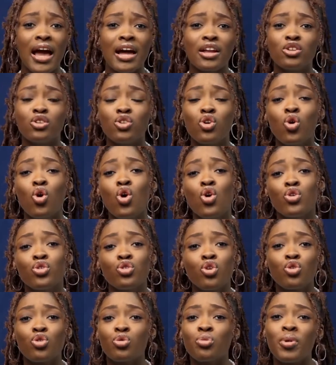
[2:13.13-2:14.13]
And you know,
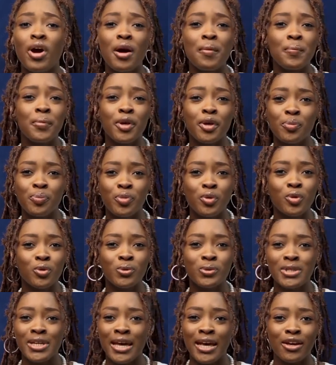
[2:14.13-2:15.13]
Yoruba
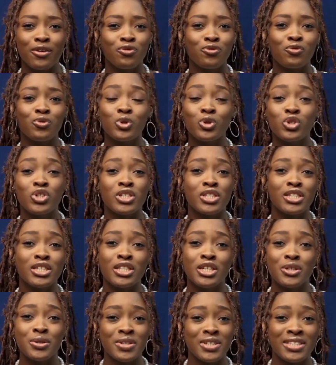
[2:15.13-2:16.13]
people take Fuji
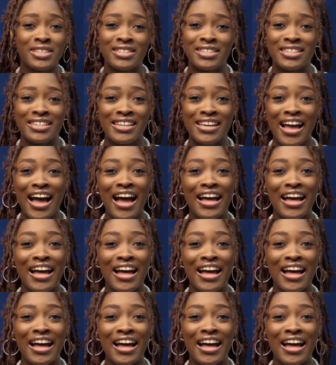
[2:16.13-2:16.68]
seriously,